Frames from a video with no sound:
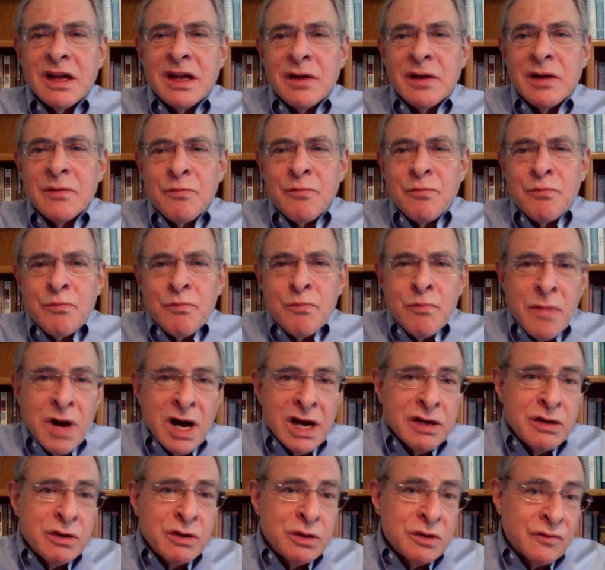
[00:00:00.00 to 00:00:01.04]
My
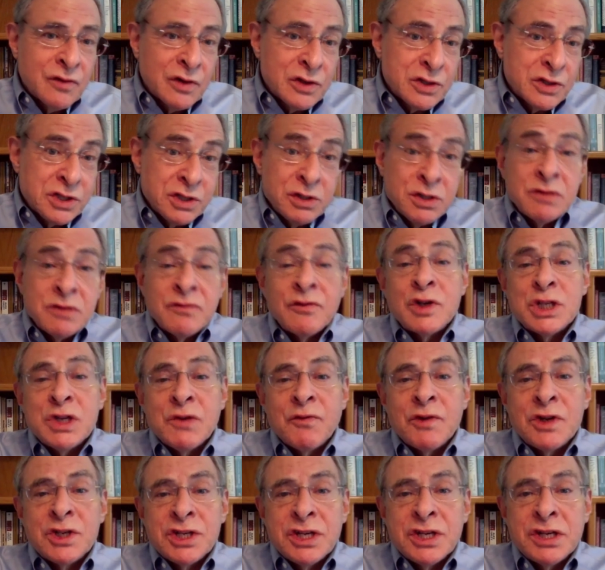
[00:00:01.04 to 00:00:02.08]
university, University of
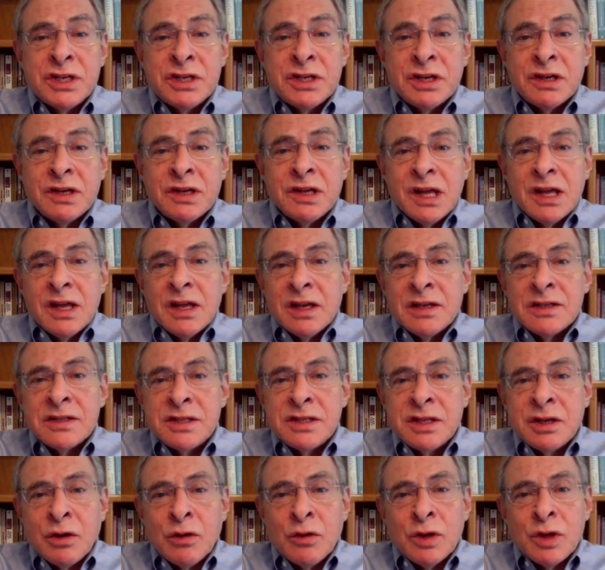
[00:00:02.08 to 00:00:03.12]
Virginia, is
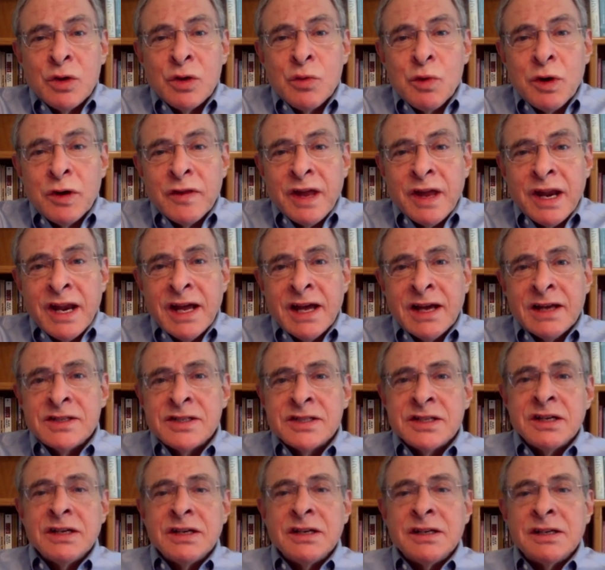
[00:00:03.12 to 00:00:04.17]
the only one that
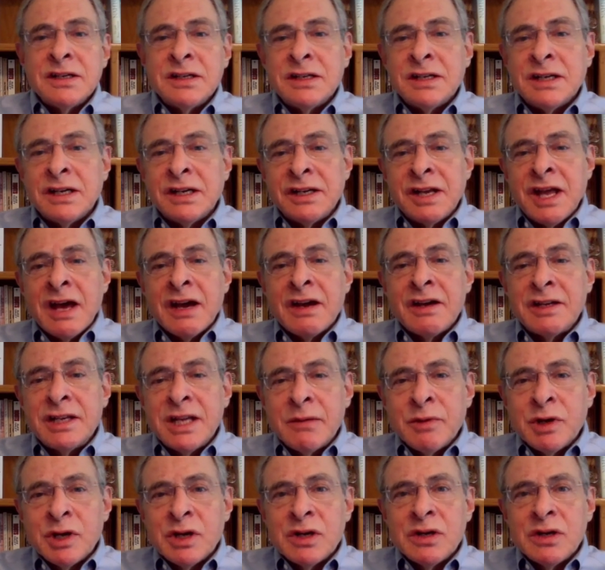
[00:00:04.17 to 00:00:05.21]
has an
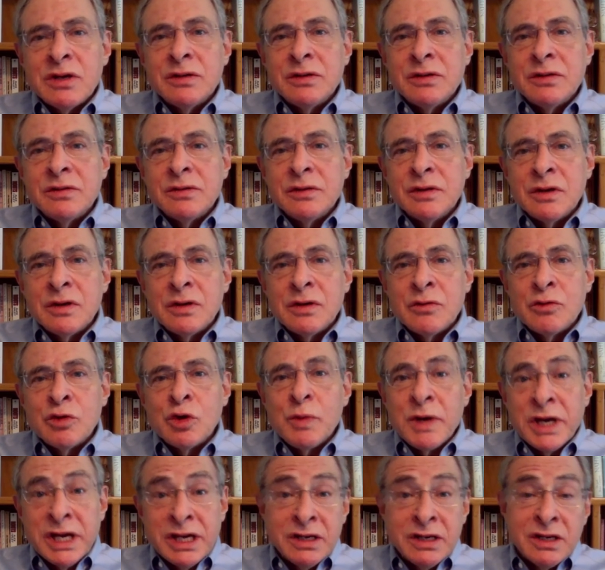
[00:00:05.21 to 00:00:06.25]
academic
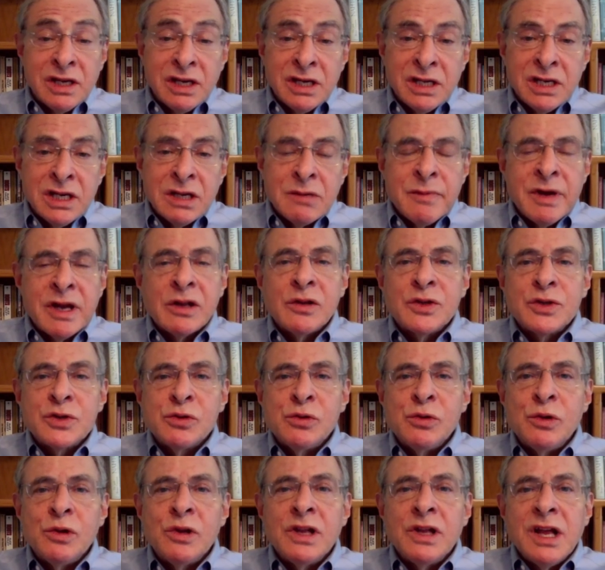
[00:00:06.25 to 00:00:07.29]
group in a medical
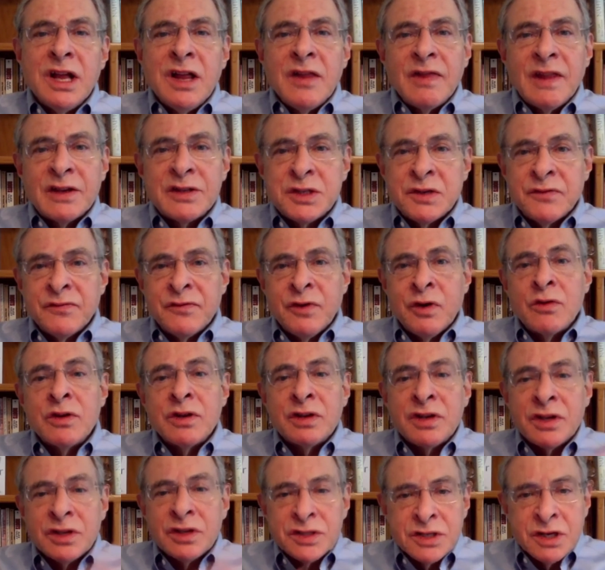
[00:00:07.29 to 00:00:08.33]
school that's
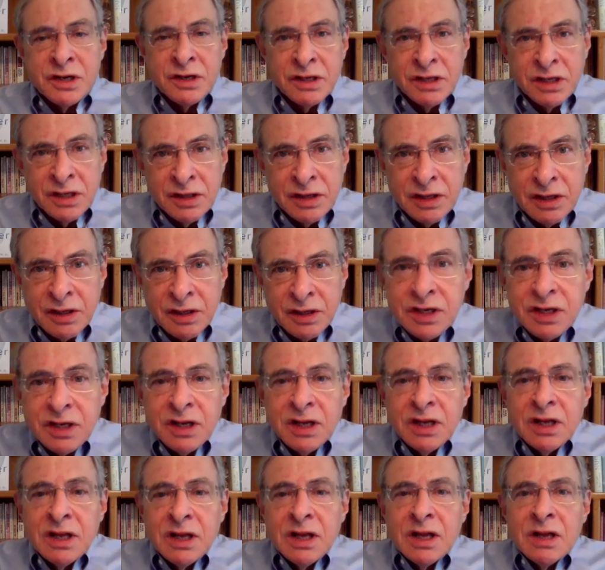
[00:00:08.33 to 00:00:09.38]
devoted to studying this.
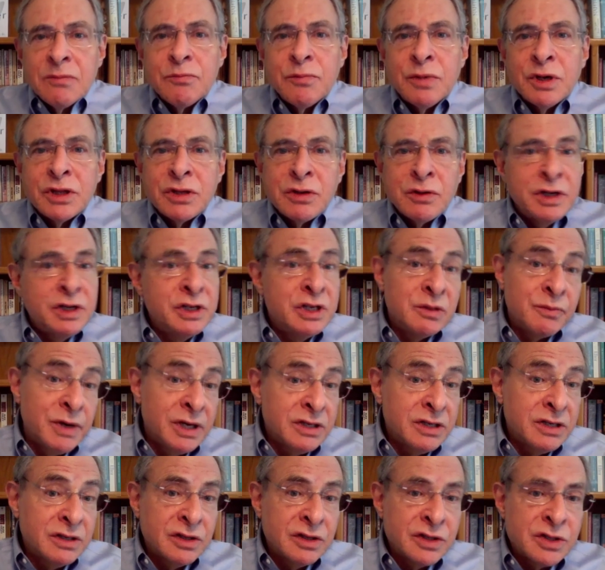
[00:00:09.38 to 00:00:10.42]
But there are
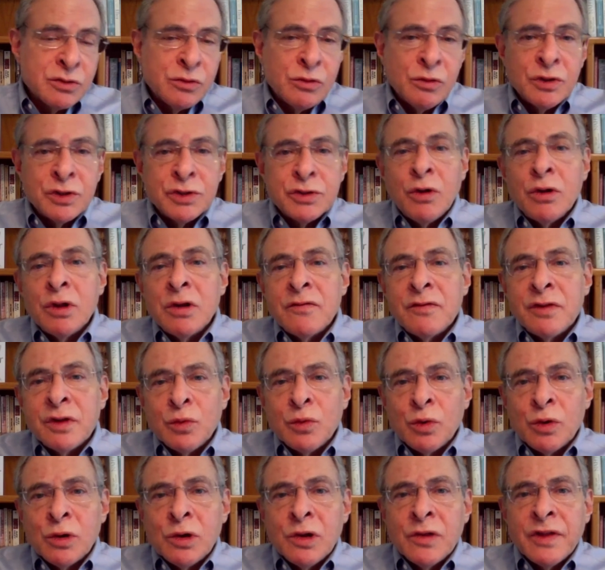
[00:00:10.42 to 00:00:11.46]
independent schools all over
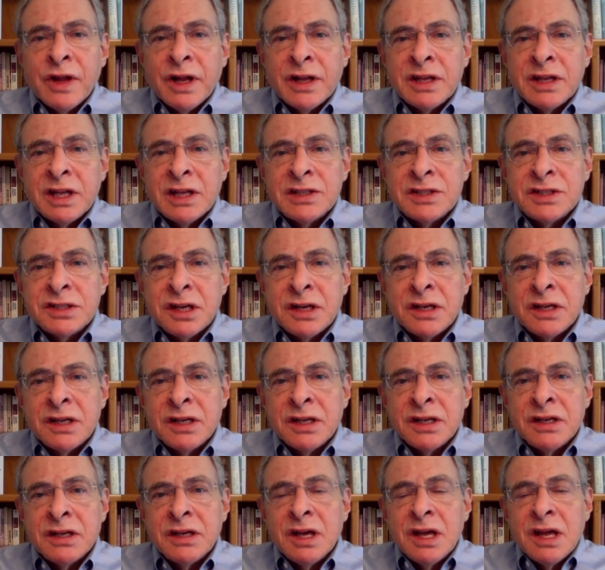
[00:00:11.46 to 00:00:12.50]
the world that
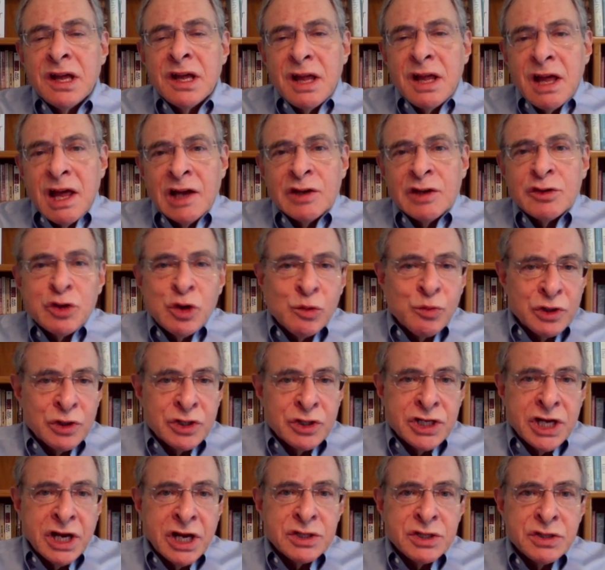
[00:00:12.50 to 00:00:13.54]
study astral
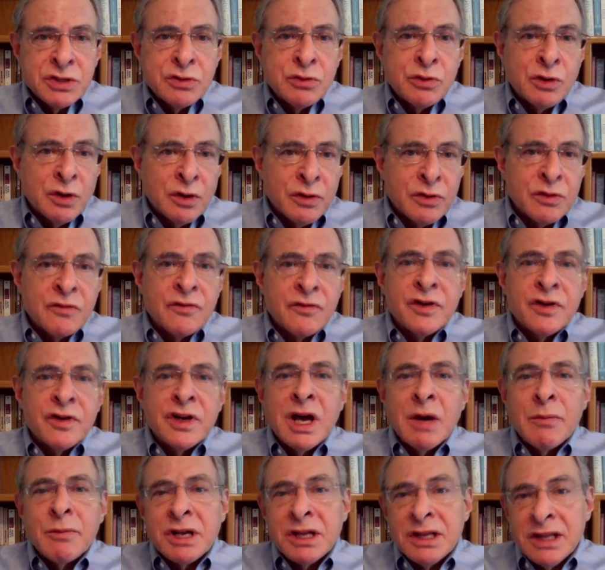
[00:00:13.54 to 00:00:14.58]
projection or other
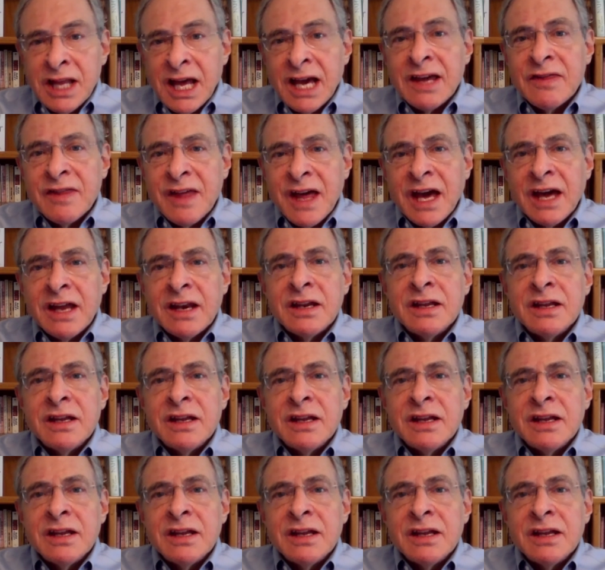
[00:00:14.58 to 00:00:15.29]
phenomena like that.